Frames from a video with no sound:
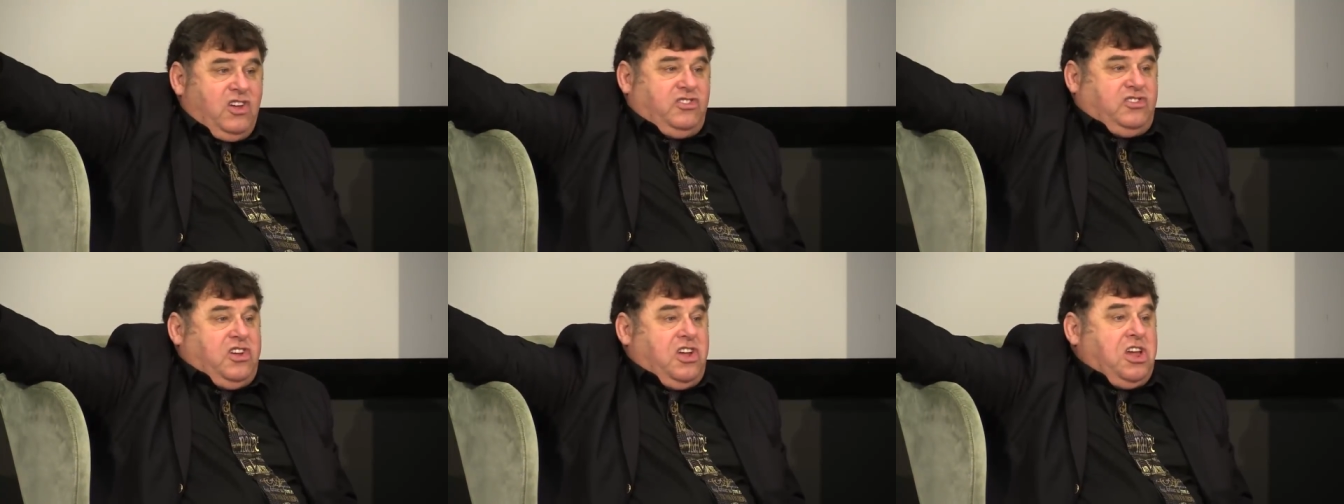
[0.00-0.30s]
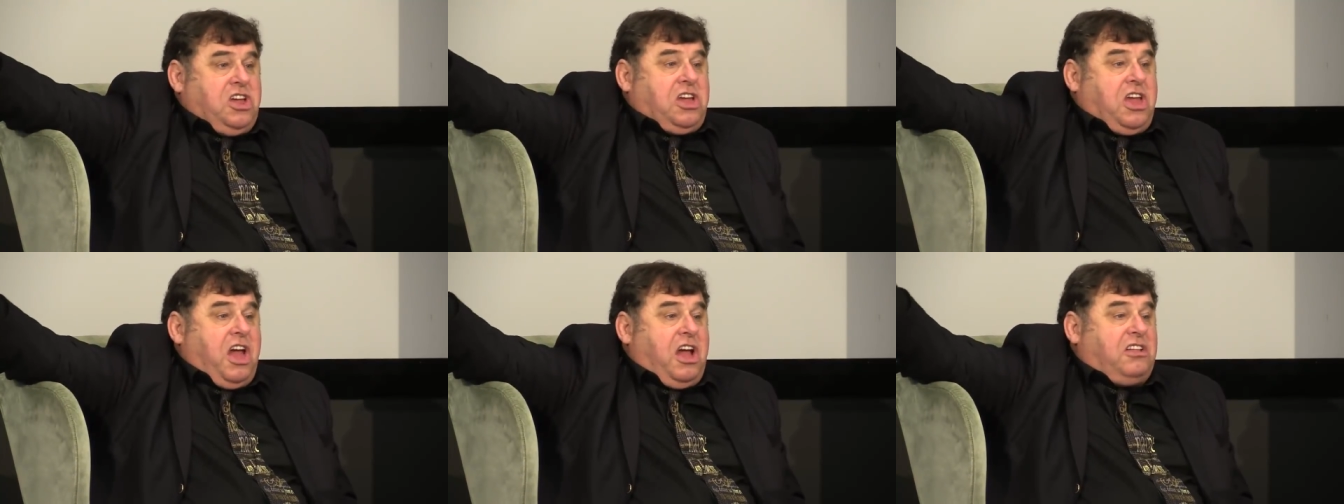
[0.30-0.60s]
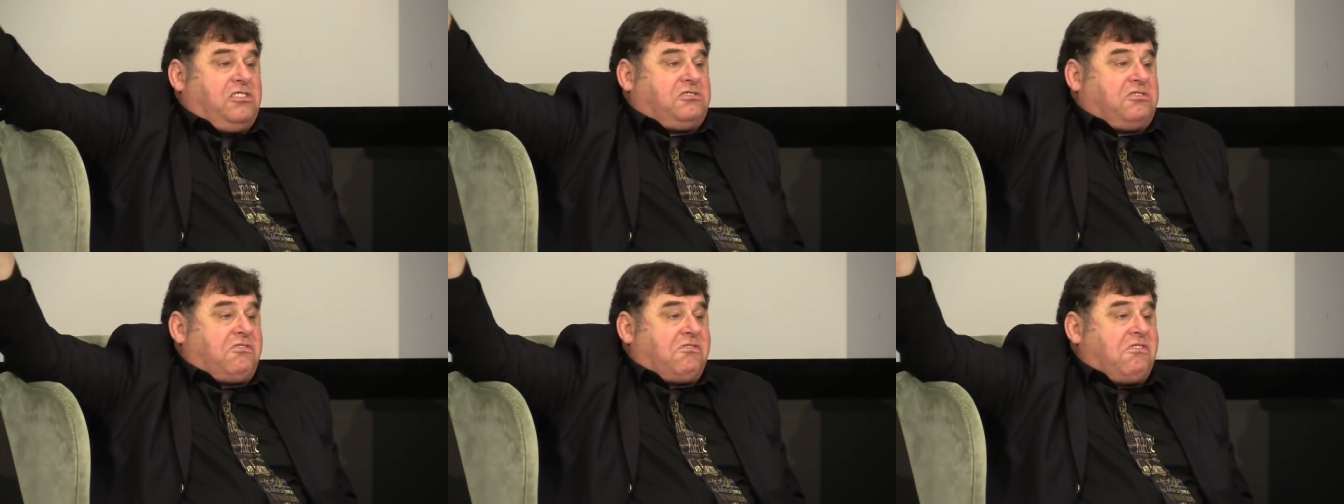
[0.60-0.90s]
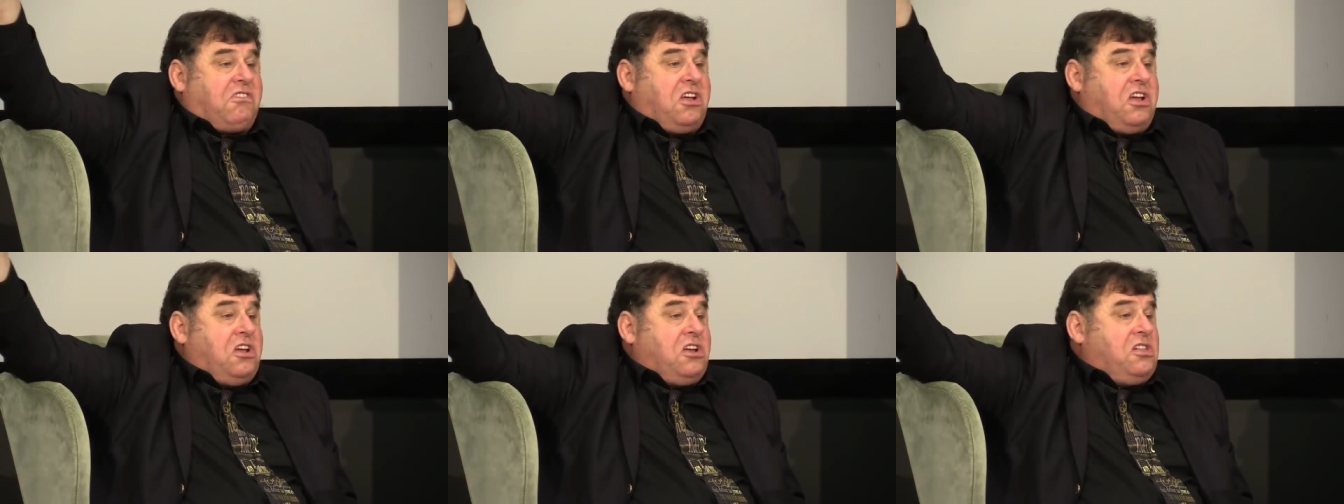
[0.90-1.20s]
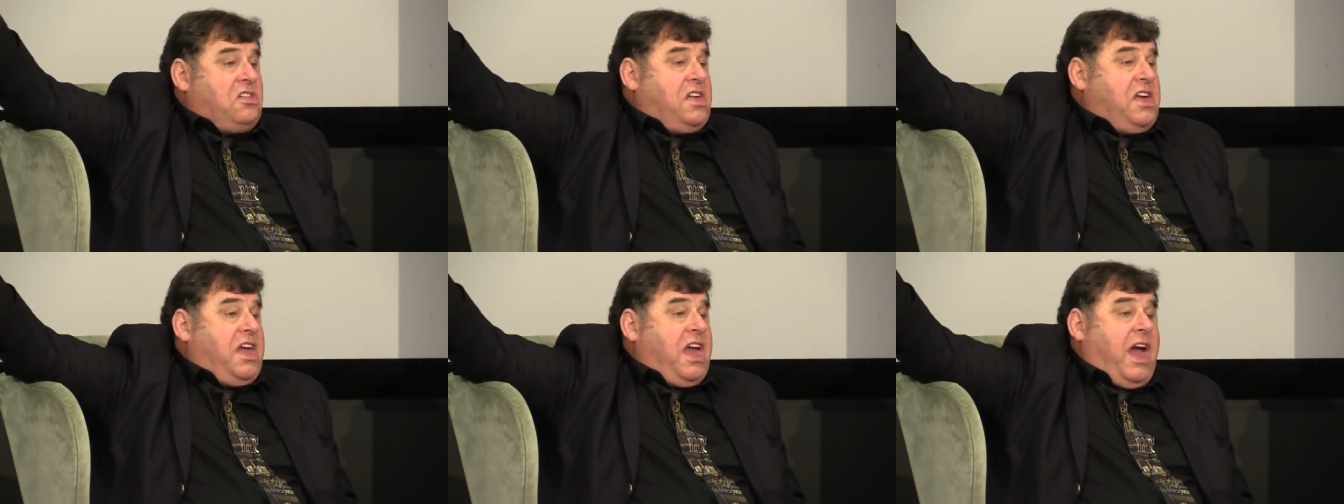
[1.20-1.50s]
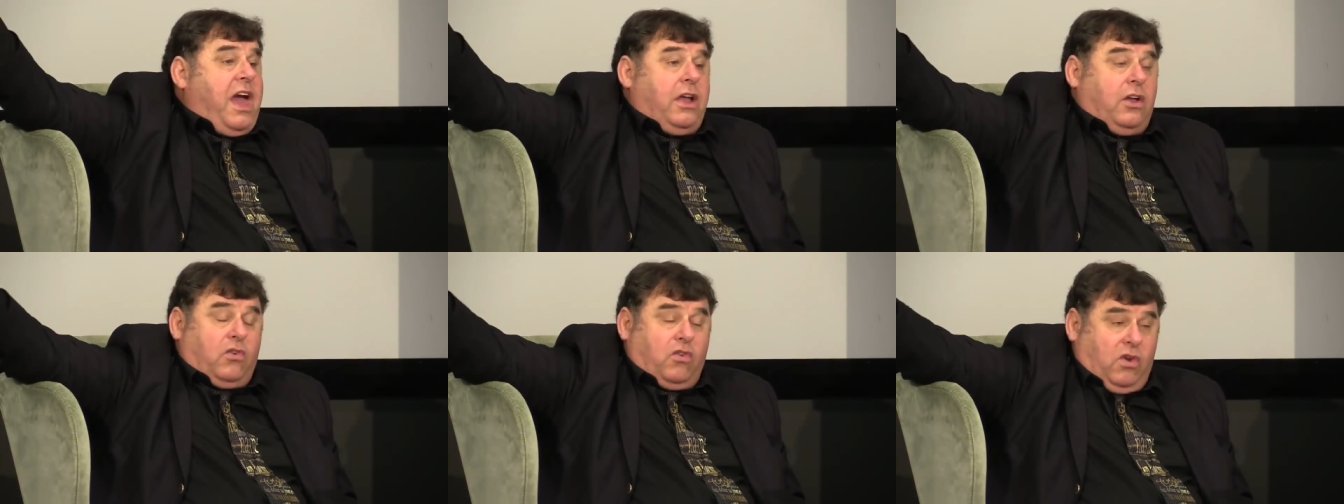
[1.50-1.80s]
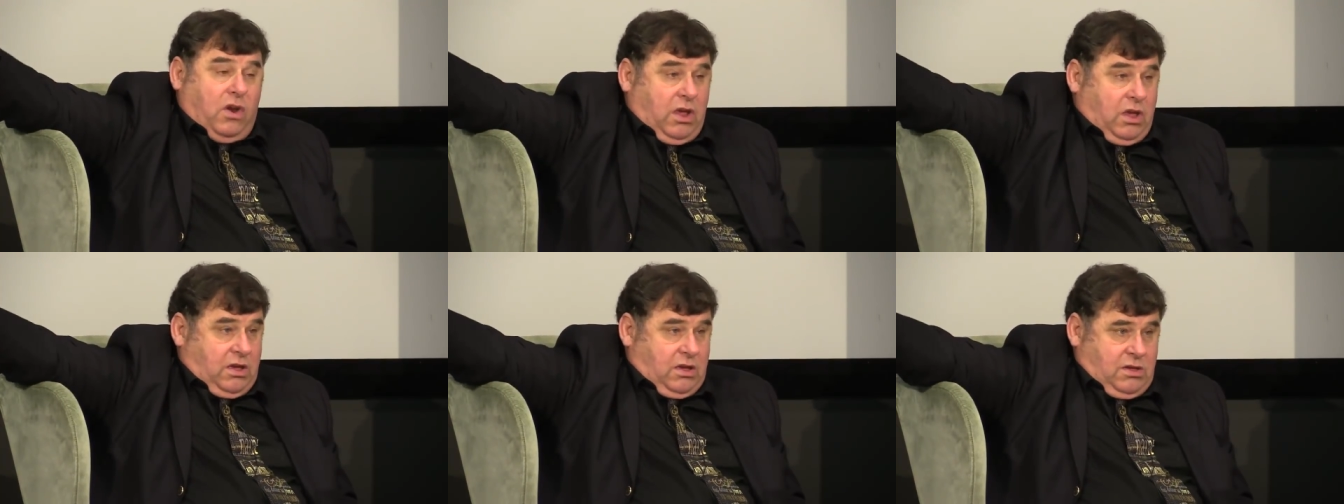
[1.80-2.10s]
she gets really
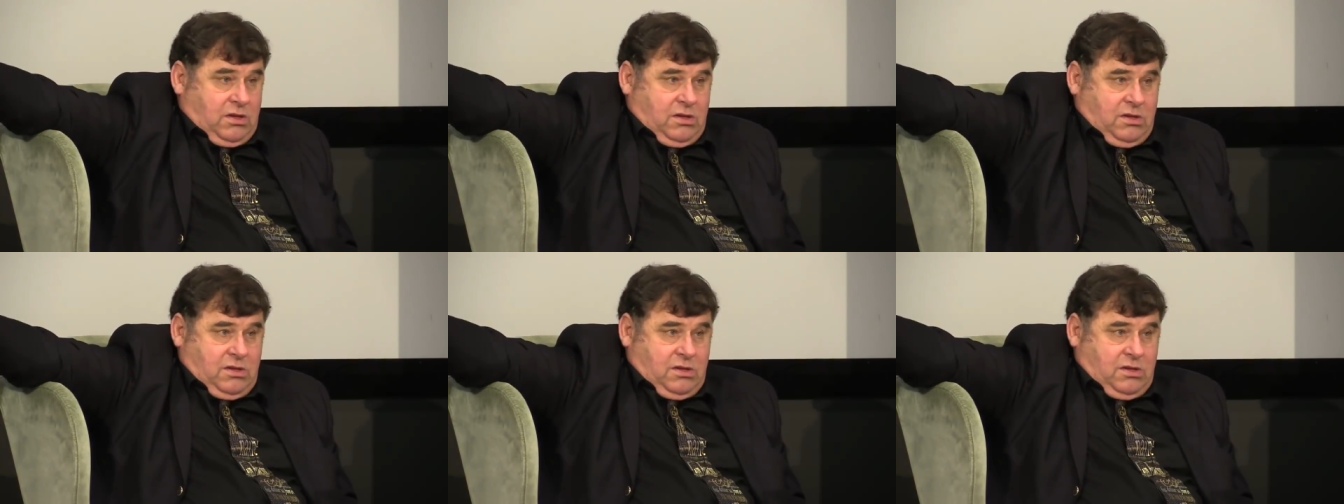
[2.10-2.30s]
angry.